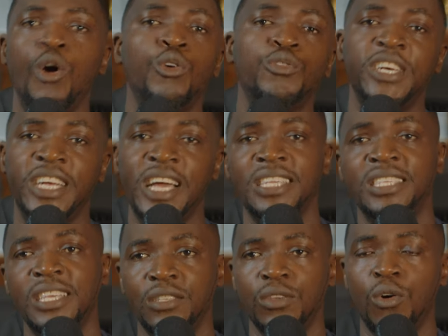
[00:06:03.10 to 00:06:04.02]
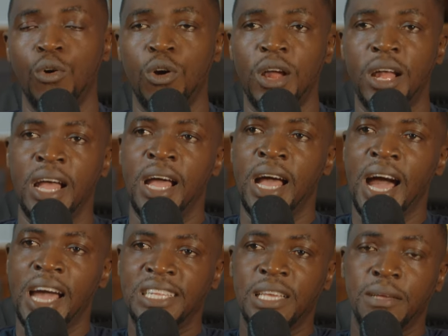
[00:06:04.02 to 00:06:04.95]
all the gadgets or
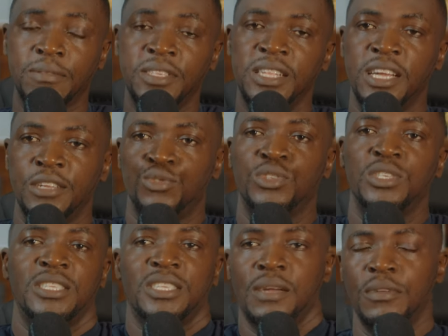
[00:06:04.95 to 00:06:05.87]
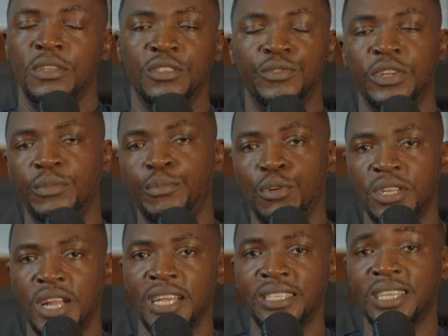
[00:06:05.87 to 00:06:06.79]
items needed to set up this great
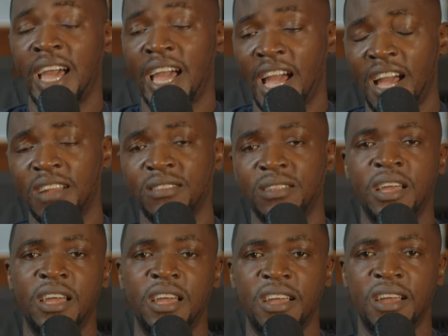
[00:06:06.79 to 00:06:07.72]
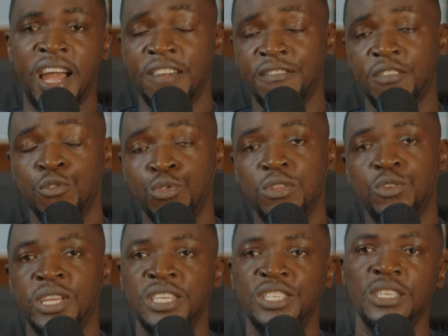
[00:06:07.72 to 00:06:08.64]
podcast. I had uh, I have a good
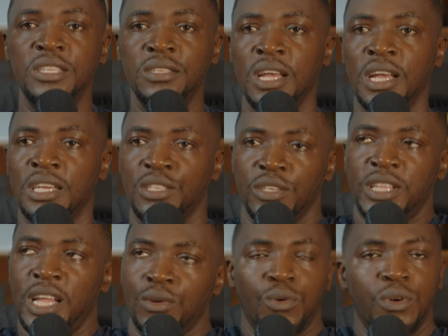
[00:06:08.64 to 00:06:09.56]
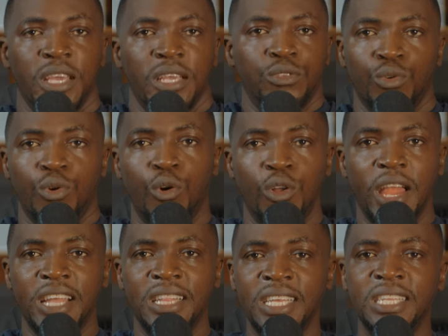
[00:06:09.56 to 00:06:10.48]
location. So it's like, okay, so
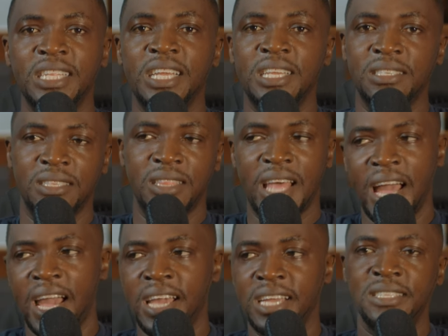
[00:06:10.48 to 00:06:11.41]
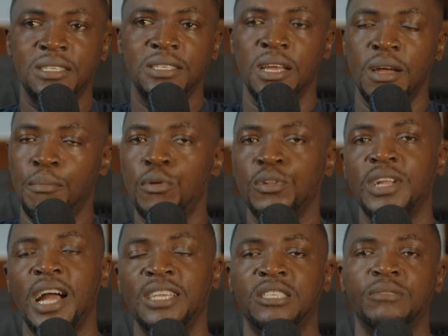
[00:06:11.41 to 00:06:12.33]
all I need is lights,
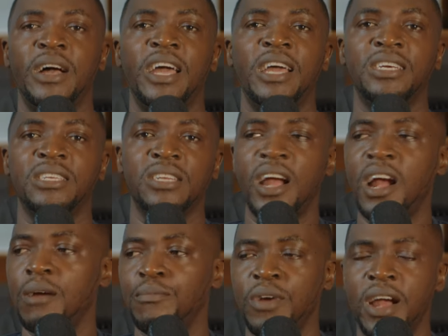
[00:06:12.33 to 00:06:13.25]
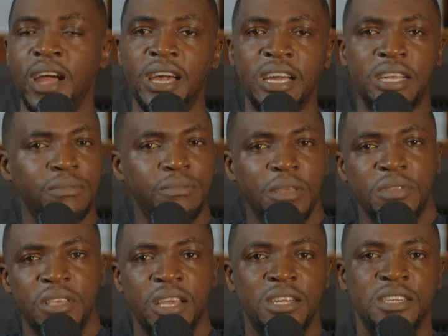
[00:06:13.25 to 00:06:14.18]
podcast mic, and a camera, and
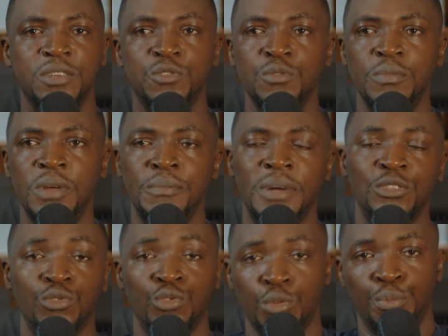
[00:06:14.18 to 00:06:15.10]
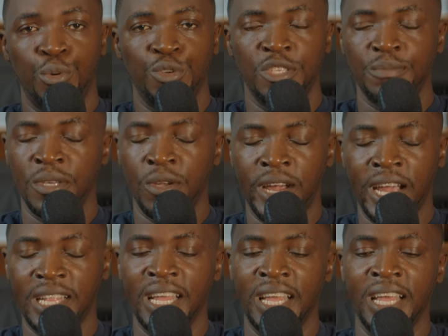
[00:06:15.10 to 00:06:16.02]
maybe a crew member to support me, all
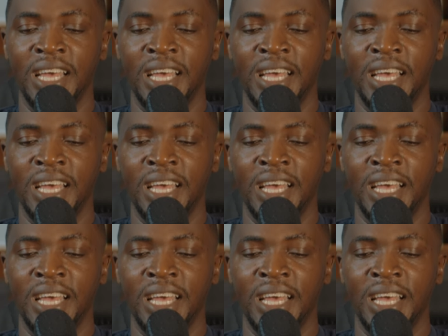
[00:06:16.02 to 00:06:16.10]
right?